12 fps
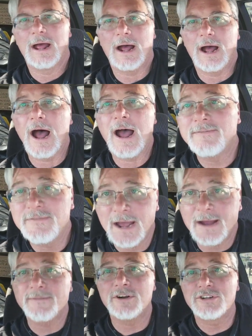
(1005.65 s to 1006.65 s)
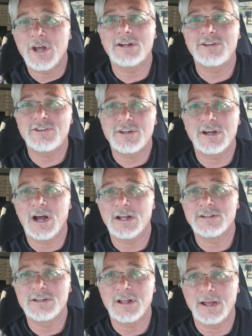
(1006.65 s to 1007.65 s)
I've never touched a
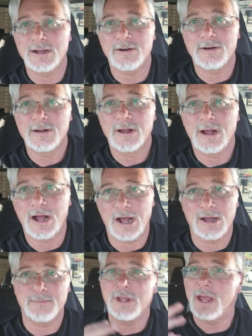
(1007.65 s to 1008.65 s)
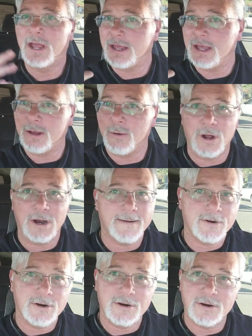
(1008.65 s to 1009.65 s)
gunslinger. I'm taking
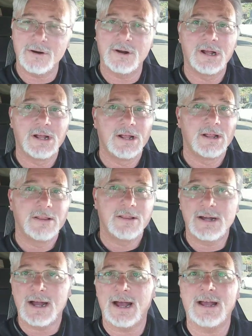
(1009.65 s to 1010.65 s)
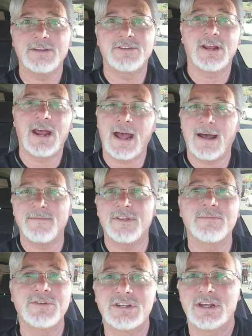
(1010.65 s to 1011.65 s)
whatever the guys that have them
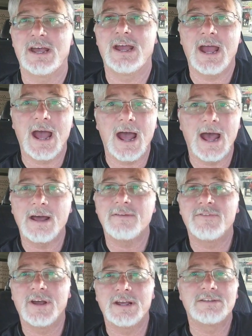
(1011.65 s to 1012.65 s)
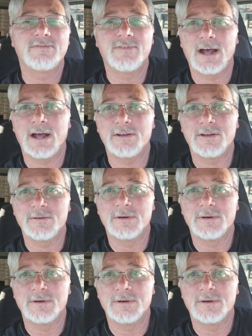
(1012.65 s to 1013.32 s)
say at face value.